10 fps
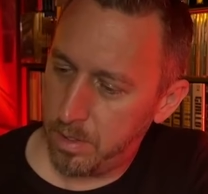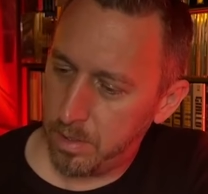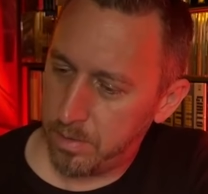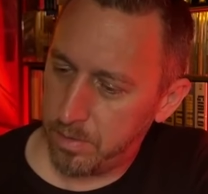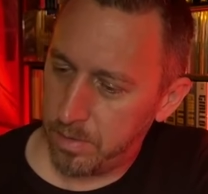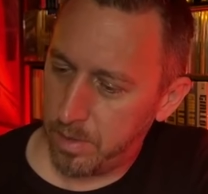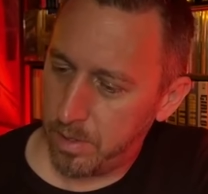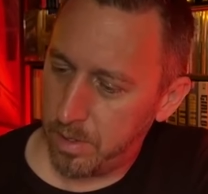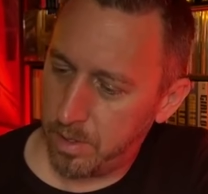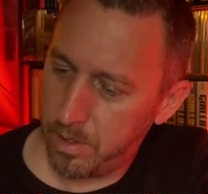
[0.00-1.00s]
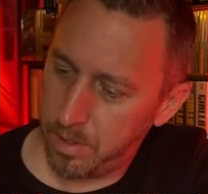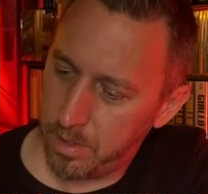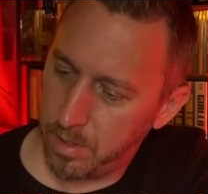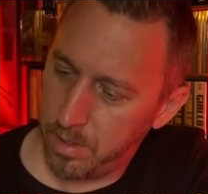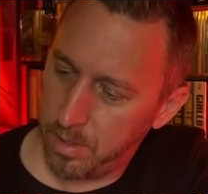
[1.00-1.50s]
let's see,
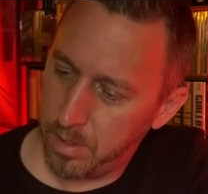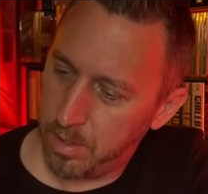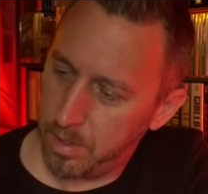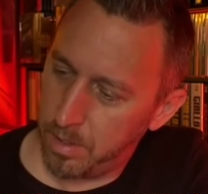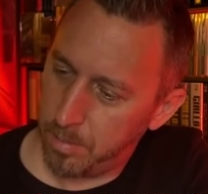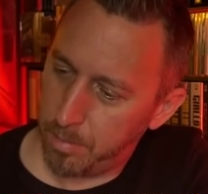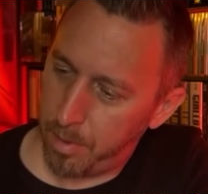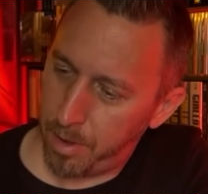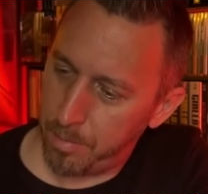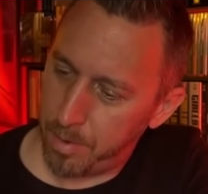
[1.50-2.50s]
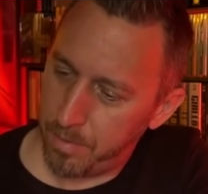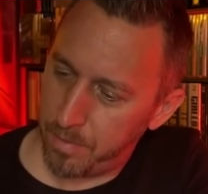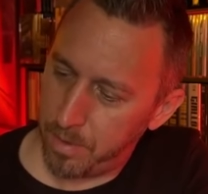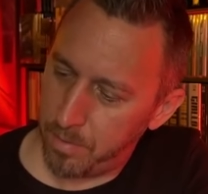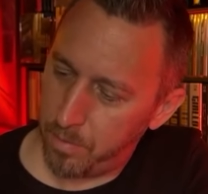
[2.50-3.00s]
Embodiment of
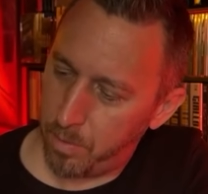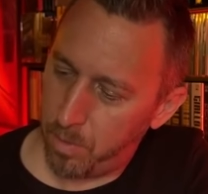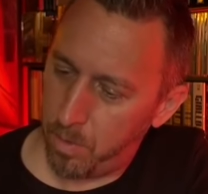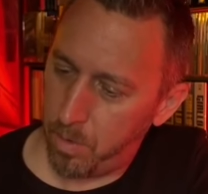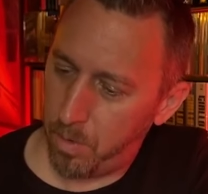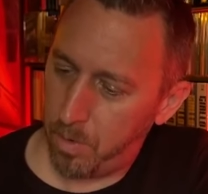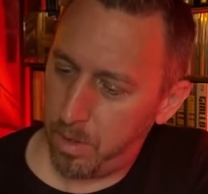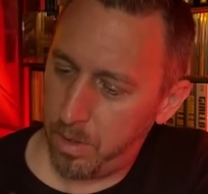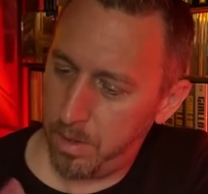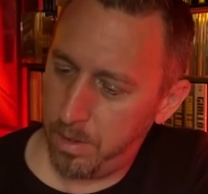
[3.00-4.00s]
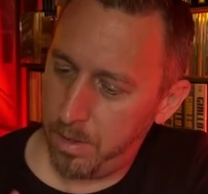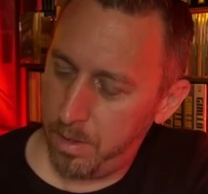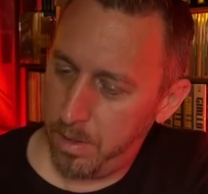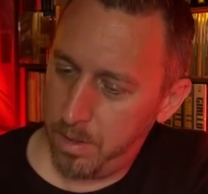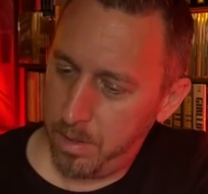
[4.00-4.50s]
Evil.
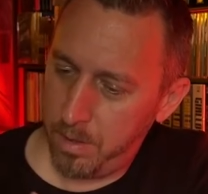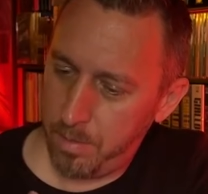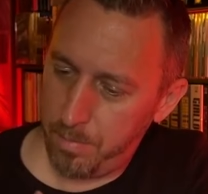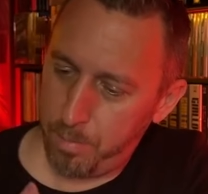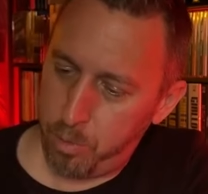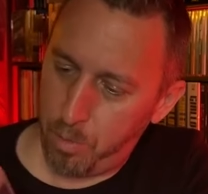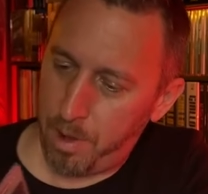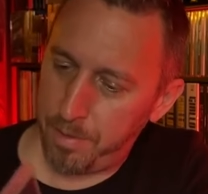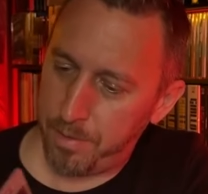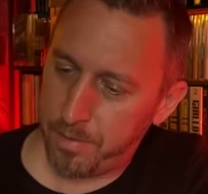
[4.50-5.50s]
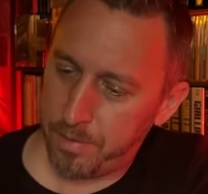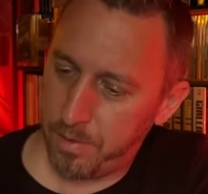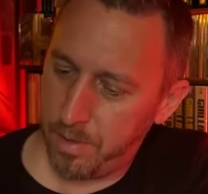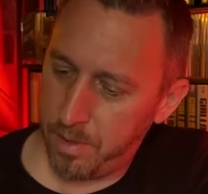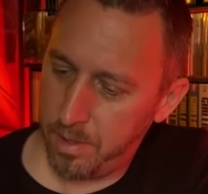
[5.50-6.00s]
Pull out this.
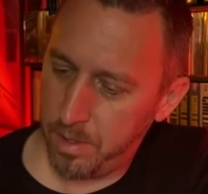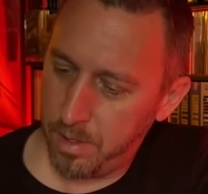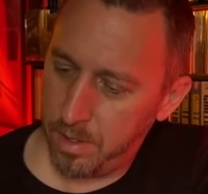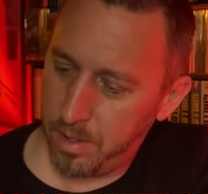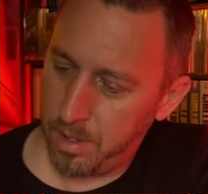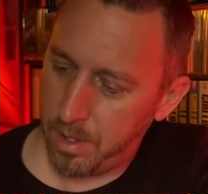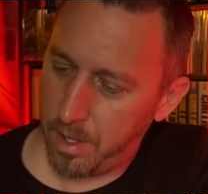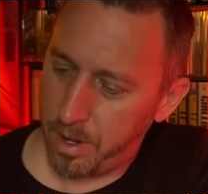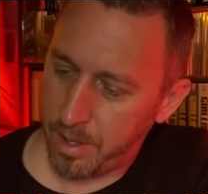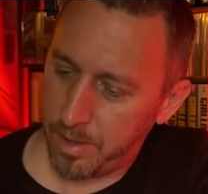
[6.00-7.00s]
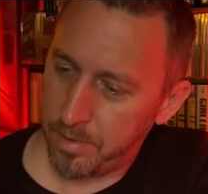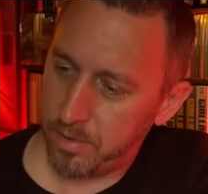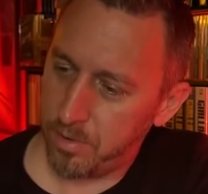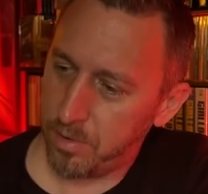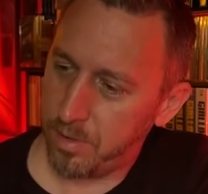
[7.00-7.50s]
Yeah, and I guess it's
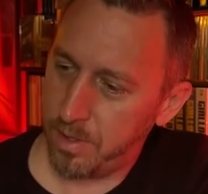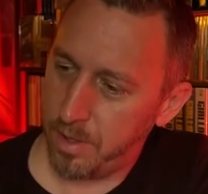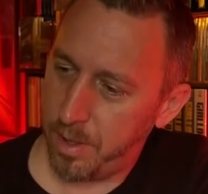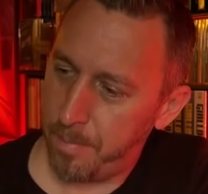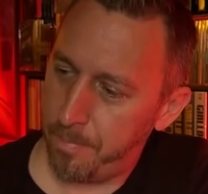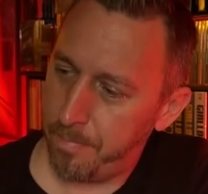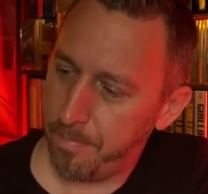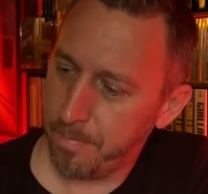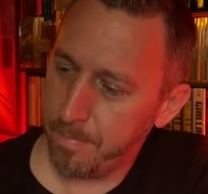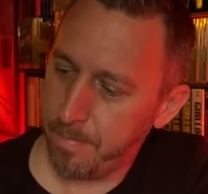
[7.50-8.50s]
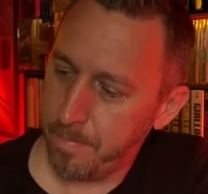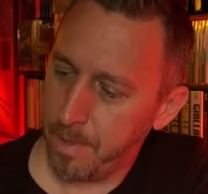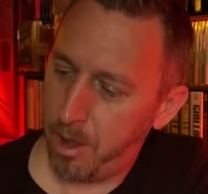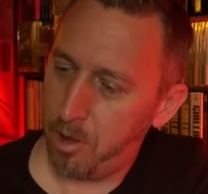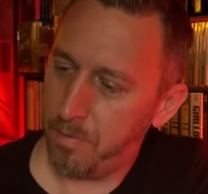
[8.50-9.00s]
just the, um, I don't know if